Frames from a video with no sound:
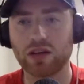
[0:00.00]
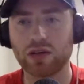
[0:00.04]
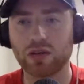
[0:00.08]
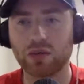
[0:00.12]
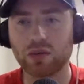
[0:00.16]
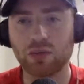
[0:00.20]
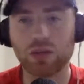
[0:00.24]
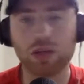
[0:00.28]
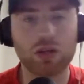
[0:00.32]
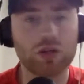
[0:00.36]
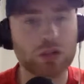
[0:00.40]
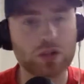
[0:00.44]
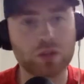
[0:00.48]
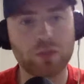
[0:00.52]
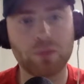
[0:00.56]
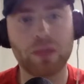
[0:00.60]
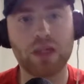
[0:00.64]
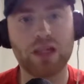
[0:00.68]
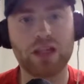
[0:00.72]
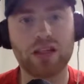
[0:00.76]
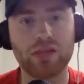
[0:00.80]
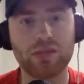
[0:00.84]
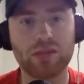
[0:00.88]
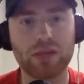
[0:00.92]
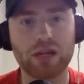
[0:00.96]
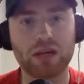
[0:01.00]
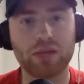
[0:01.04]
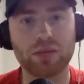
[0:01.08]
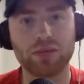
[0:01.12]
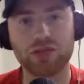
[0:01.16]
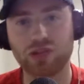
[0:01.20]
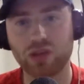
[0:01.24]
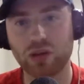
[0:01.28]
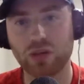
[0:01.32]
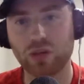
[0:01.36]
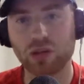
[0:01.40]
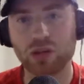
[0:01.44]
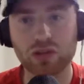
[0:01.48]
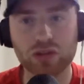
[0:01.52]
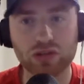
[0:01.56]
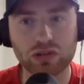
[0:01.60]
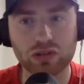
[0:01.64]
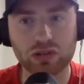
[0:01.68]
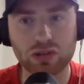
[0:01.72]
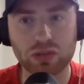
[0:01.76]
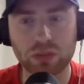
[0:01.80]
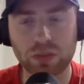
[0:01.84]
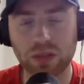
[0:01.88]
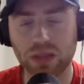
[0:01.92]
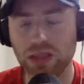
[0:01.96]
We could have picked him up. Someone else
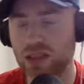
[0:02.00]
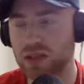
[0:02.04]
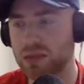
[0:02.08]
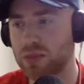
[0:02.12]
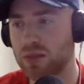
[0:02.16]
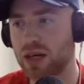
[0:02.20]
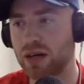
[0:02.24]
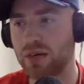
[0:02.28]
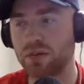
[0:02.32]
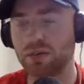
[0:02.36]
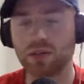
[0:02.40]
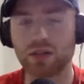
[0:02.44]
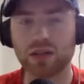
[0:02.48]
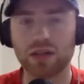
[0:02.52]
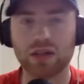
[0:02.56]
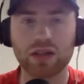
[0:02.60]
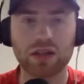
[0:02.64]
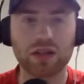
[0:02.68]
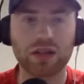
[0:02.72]
could have picked him up.